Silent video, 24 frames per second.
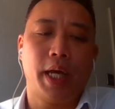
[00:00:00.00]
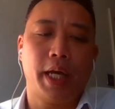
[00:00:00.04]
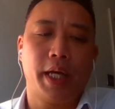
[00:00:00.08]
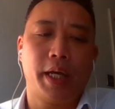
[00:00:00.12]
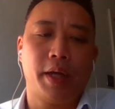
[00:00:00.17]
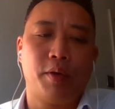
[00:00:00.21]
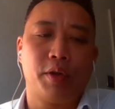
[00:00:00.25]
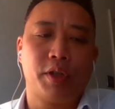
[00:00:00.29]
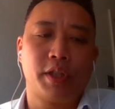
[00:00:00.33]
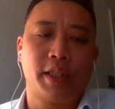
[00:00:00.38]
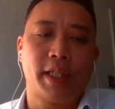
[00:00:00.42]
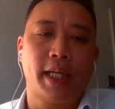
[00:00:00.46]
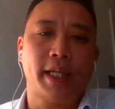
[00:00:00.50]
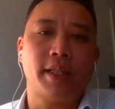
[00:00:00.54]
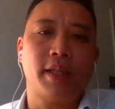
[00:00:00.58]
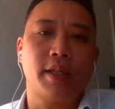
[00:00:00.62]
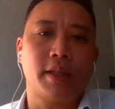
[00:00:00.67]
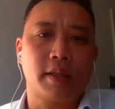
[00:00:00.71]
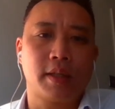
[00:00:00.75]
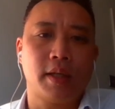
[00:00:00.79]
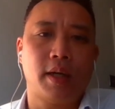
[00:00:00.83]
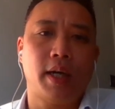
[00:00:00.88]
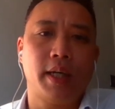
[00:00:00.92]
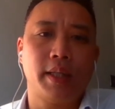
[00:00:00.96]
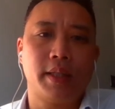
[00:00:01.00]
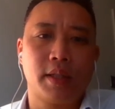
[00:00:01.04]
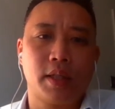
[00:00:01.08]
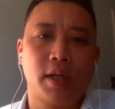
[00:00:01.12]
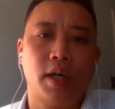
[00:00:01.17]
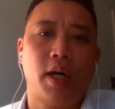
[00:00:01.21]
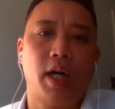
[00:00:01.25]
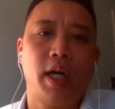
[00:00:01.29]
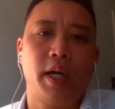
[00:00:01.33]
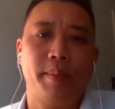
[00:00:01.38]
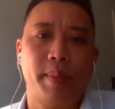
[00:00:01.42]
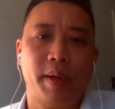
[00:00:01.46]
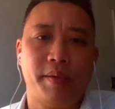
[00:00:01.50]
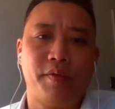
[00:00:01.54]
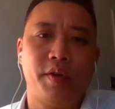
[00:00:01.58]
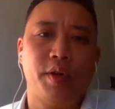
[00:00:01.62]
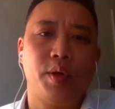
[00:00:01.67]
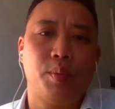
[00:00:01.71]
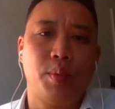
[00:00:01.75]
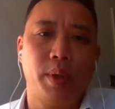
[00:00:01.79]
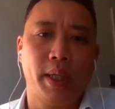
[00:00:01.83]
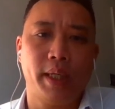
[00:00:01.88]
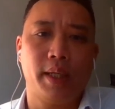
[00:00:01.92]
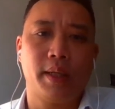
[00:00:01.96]
you know, set aside time
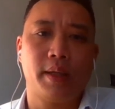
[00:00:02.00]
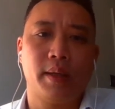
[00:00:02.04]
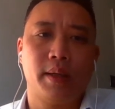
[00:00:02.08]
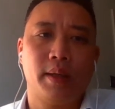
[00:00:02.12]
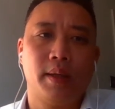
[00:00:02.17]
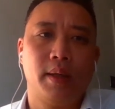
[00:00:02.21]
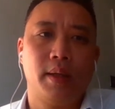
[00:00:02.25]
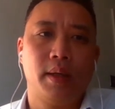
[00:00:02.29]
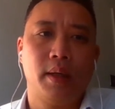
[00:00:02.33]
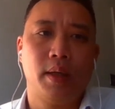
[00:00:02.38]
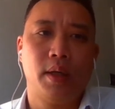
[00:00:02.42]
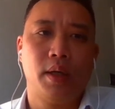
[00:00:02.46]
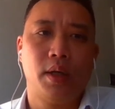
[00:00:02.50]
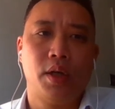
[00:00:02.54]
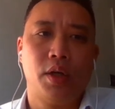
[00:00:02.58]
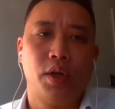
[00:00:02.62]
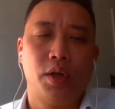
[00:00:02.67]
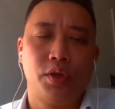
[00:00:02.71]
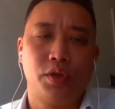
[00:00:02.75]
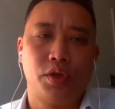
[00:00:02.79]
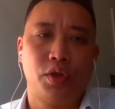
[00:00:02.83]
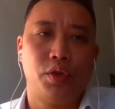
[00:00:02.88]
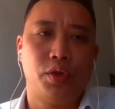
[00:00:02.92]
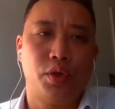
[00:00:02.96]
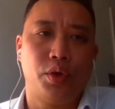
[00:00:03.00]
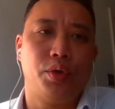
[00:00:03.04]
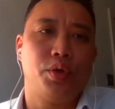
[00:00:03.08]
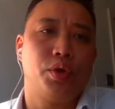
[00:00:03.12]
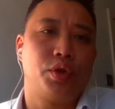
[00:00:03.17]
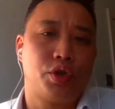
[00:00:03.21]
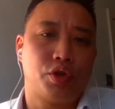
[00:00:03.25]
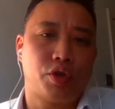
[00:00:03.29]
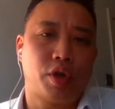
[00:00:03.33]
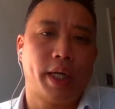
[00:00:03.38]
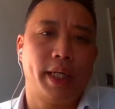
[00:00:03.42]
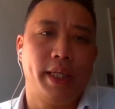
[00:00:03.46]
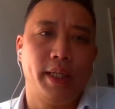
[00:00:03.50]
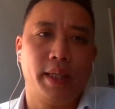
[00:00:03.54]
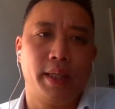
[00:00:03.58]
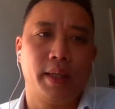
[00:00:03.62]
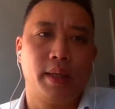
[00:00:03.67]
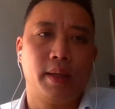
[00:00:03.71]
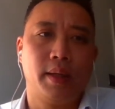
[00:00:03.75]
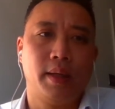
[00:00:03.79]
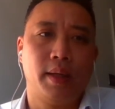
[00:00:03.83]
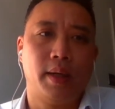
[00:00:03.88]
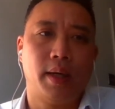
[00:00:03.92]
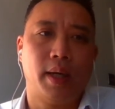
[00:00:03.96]
every week to do your
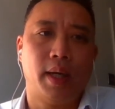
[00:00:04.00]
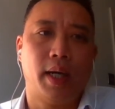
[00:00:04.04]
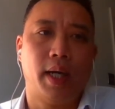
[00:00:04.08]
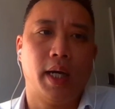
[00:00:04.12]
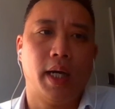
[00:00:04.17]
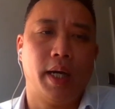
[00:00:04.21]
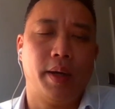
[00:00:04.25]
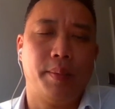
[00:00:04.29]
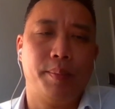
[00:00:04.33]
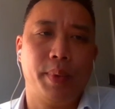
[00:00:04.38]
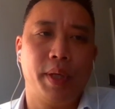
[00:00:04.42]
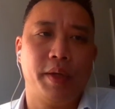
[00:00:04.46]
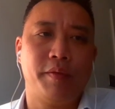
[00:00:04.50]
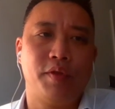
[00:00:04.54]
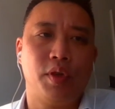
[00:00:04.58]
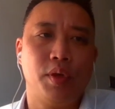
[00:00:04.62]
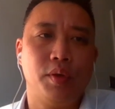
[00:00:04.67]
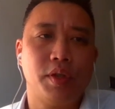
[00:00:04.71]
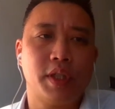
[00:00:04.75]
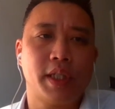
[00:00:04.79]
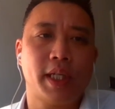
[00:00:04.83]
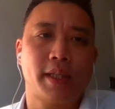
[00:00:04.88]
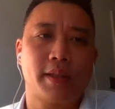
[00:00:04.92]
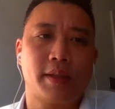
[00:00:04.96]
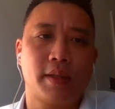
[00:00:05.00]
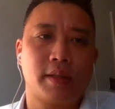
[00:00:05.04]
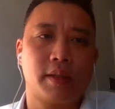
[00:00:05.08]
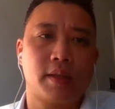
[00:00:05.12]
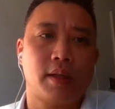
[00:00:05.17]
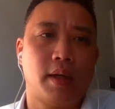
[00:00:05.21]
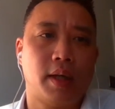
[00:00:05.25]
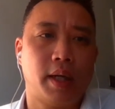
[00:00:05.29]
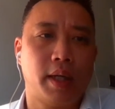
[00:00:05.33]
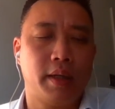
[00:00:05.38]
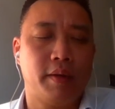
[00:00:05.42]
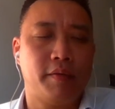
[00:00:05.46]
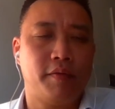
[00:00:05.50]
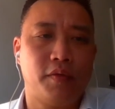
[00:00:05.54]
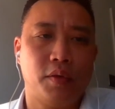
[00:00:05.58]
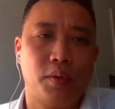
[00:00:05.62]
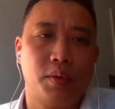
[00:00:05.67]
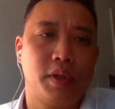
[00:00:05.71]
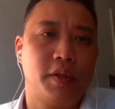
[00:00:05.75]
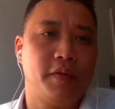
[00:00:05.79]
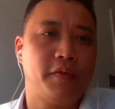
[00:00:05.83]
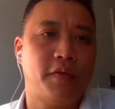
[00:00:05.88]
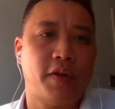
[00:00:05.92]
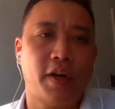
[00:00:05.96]
training. Um, if you set aside
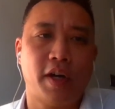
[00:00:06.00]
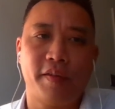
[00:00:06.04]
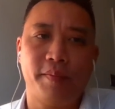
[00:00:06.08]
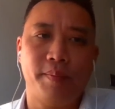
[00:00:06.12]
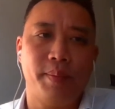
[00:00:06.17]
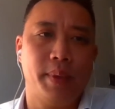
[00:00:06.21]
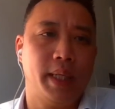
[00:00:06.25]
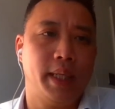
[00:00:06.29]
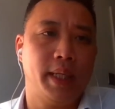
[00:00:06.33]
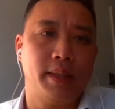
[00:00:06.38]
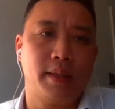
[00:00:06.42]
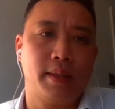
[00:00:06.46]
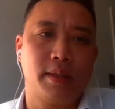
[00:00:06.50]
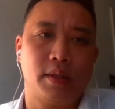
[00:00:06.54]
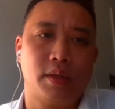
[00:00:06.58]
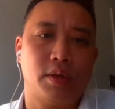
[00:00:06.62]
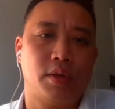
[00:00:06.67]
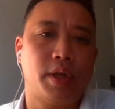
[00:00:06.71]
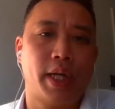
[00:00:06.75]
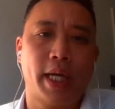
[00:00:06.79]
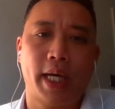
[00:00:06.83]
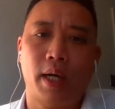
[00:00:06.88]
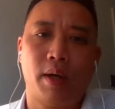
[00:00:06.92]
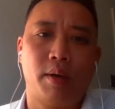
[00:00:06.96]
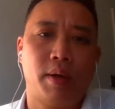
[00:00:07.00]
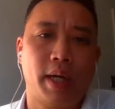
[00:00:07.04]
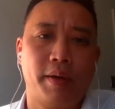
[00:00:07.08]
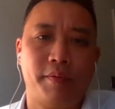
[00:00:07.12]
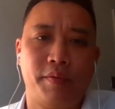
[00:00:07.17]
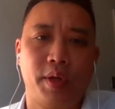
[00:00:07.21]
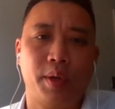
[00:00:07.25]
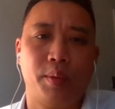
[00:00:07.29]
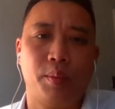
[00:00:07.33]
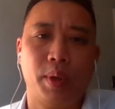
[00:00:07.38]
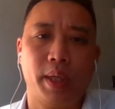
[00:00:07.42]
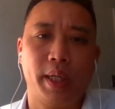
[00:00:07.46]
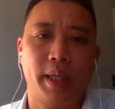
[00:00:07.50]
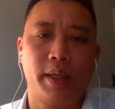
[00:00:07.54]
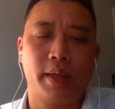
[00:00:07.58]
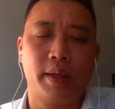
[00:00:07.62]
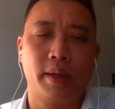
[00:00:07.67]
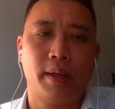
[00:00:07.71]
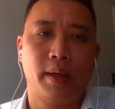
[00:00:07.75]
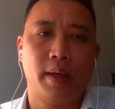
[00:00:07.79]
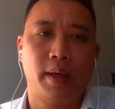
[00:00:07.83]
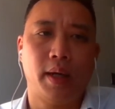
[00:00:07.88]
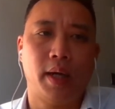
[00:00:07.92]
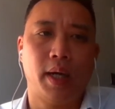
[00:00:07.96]
45 minutes to an hour every week
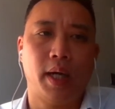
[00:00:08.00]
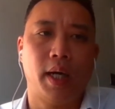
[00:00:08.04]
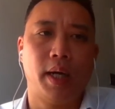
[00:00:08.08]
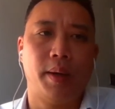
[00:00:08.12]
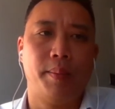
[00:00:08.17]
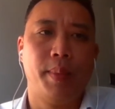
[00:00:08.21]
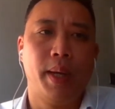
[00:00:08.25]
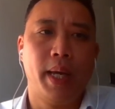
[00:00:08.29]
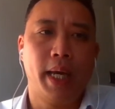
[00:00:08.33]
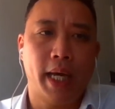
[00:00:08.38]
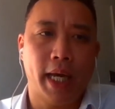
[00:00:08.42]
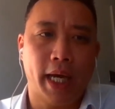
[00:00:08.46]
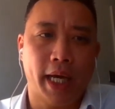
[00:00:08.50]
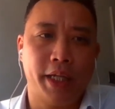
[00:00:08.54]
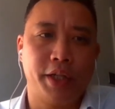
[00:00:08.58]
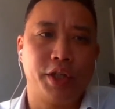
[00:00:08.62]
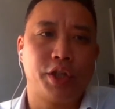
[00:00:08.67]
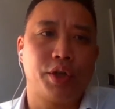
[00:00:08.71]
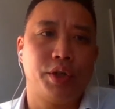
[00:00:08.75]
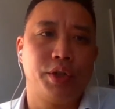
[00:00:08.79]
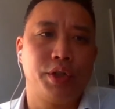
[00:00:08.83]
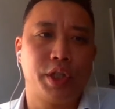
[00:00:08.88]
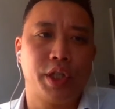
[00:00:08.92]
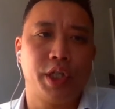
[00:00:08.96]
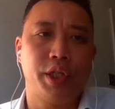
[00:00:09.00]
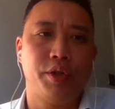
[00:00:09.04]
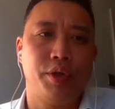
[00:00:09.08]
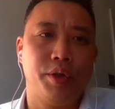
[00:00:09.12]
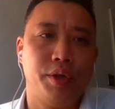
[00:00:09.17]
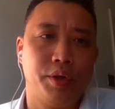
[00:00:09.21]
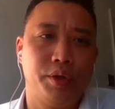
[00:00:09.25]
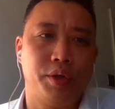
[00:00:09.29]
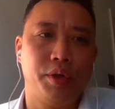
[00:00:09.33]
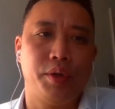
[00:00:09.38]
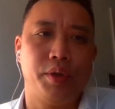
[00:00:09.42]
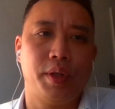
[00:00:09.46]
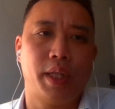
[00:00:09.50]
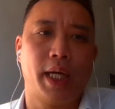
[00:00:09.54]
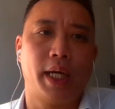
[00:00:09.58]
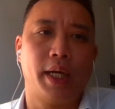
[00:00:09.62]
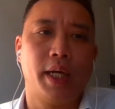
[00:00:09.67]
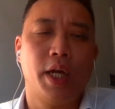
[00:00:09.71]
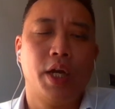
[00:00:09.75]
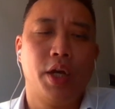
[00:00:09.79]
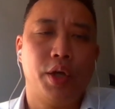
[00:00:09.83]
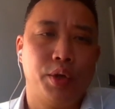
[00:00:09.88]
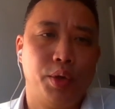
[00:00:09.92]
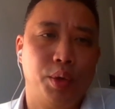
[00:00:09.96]
um, and continue to do that,
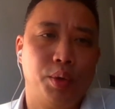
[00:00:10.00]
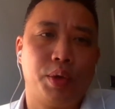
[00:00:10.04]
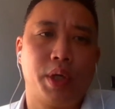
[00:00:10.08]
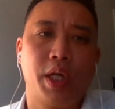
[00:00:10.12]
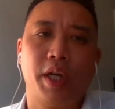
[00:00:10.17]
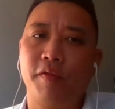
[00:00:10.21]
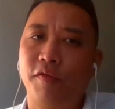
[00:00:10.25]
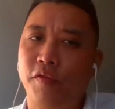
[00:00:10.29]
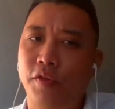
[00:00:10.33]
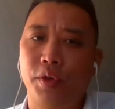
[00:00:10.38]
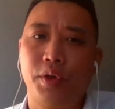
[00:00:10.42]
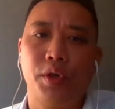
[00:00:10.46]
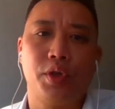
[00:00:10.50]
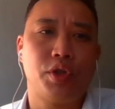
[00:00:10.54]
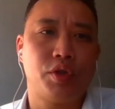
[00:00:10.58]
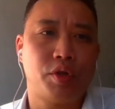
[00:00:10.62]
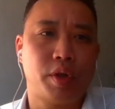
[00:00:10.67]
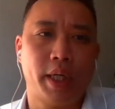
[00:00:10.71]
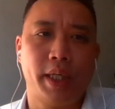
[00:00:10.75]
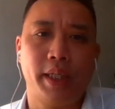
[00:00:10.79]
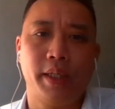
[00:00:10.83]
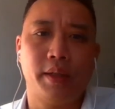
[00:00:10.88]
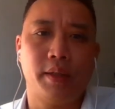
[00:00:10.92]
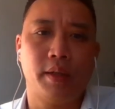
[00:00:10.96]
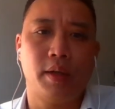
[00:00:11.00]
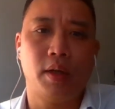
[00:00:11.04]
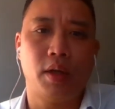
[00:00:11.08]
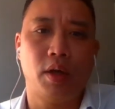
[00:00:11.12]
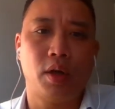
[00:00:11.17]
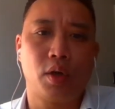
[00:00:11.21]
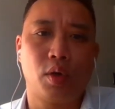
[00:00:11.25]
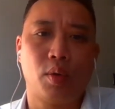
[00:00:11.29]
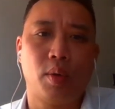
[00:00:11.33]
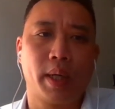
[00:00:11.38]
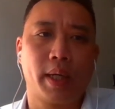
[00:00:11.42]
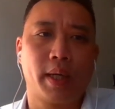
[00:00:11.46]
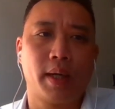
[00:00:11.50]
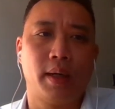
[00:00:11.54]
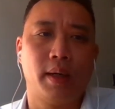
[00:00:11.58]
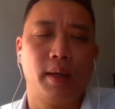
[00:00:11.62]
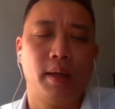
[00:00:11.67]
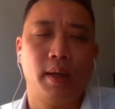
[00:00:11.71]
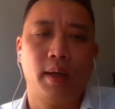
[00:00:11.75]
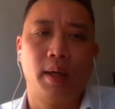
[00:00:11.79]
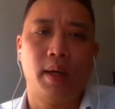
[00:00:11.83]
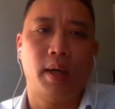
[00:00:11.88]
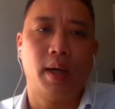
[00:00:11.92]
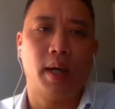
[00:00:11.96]
you'll get through your training a lot quicker.
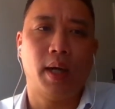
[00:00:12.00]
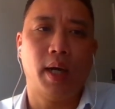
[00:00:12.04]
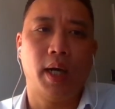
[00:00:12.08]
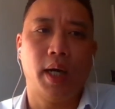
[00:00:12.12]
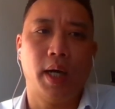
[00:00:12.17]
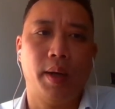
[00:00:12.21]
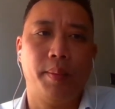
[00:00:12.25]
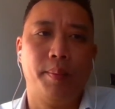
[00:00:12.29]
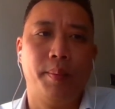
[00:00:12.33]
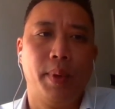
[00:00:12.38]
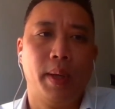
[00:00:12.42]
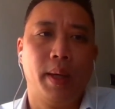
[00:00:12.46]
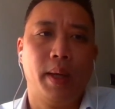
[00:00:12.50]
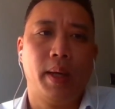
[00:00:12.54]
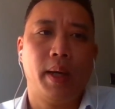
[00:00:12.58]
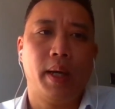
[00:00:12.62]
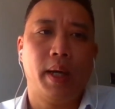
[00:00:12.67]
Mm. Um,